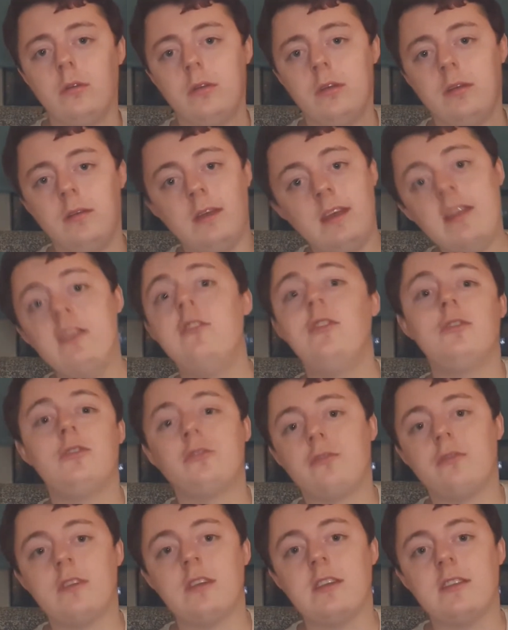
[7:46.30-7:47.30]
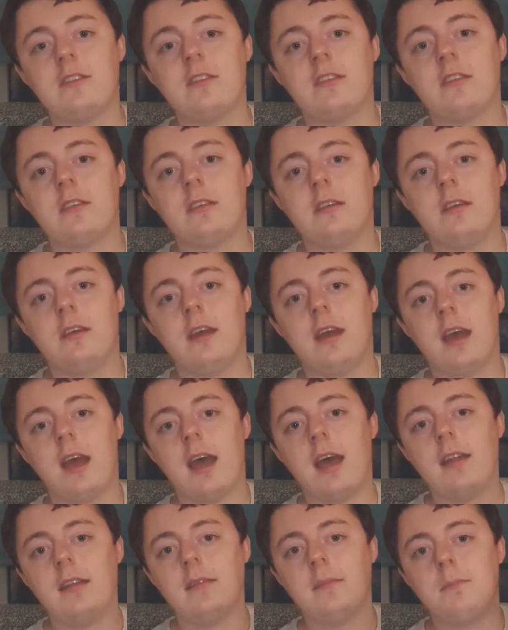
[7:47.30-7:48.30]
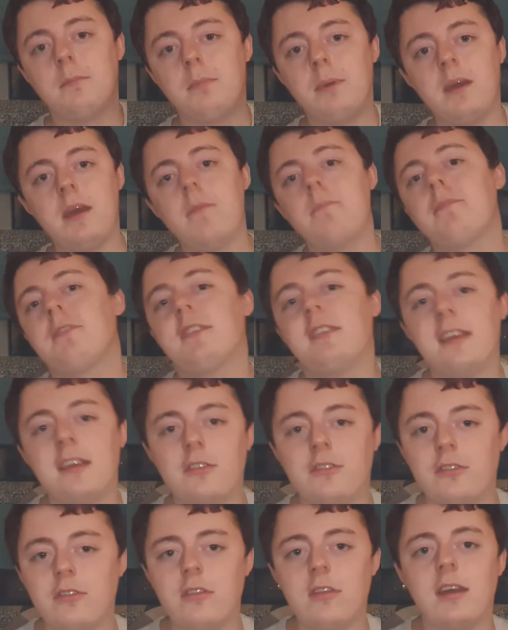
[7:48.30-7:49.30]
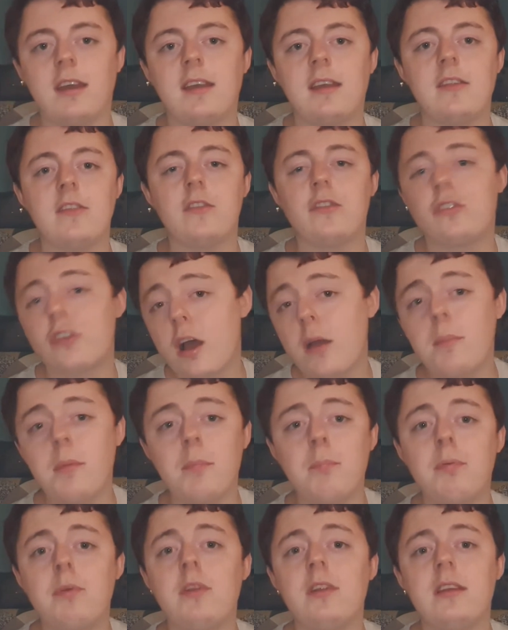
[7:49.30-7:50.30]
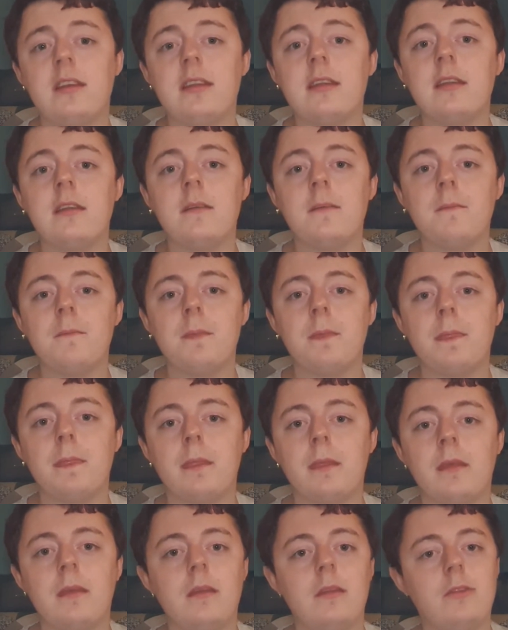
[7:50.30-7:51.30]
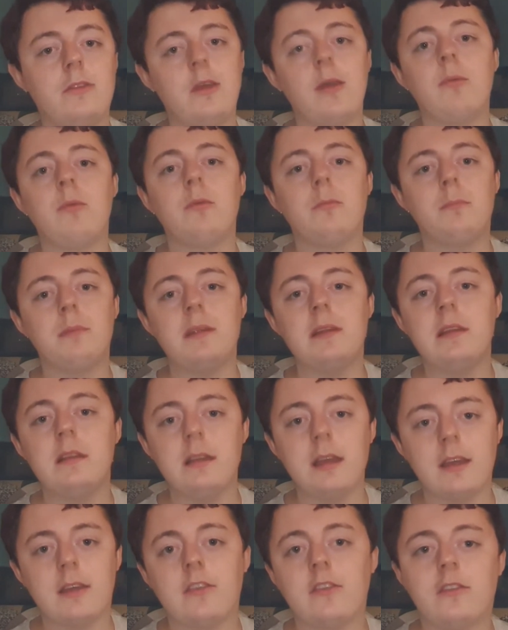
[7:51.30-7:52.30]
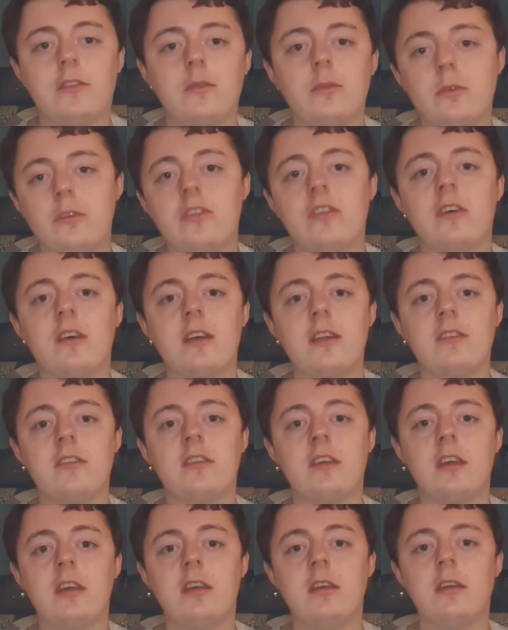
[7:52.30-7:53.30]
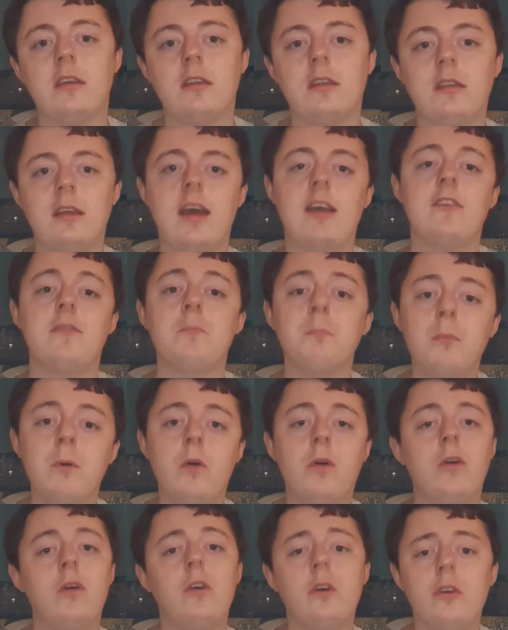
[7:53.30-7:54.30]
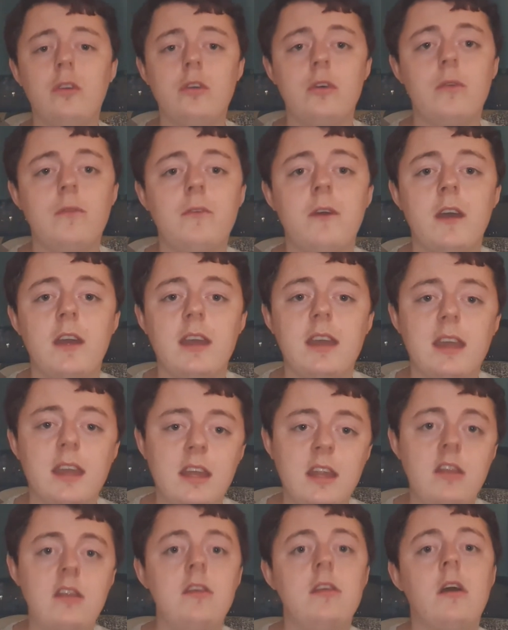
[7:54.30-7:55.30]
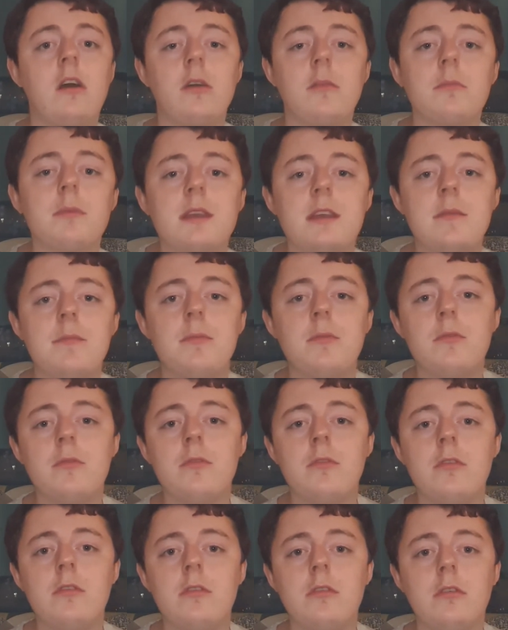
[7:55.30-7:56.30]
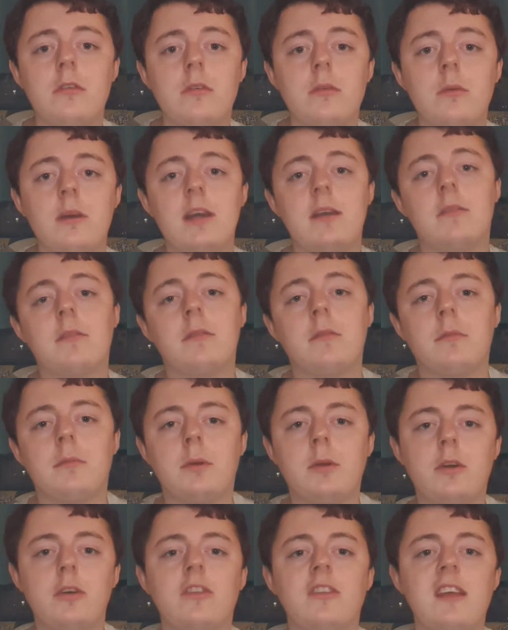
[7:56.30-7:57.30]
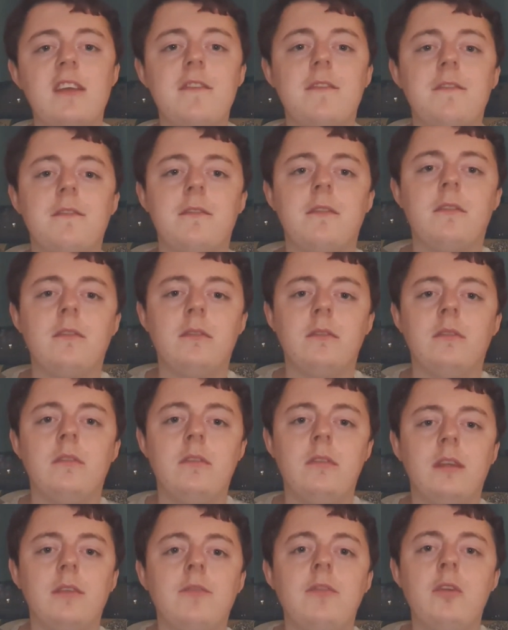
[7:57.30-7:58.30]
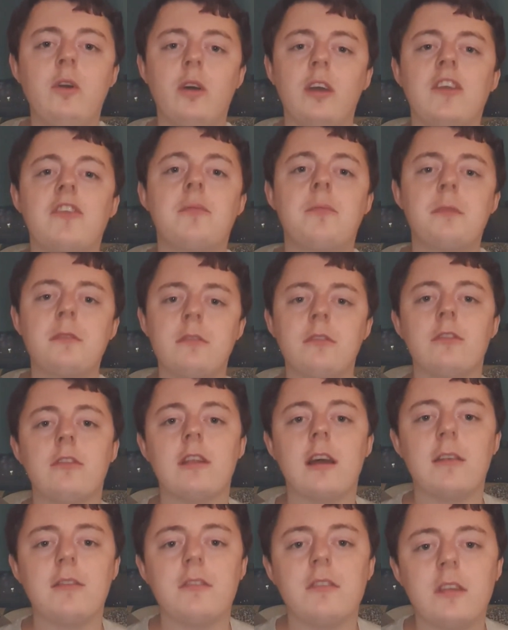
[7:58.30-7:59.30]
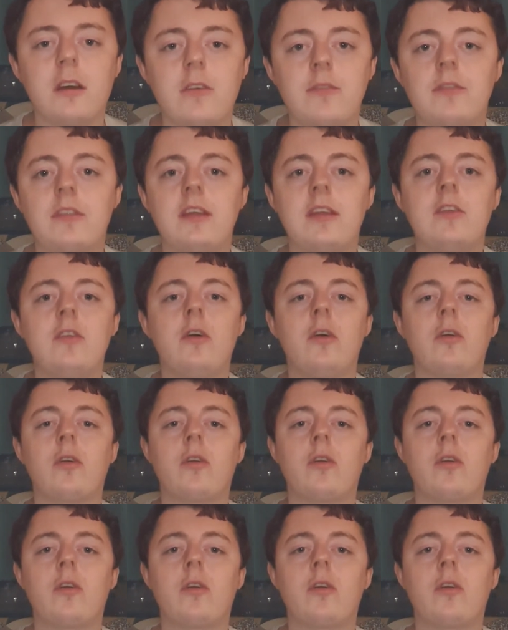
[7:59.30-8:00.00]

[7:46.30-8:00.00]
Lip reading: industries had better protection against cyberbullying, there would be less suicides. Now, it's more heard of in young people, because they've not experienced life enough. They're not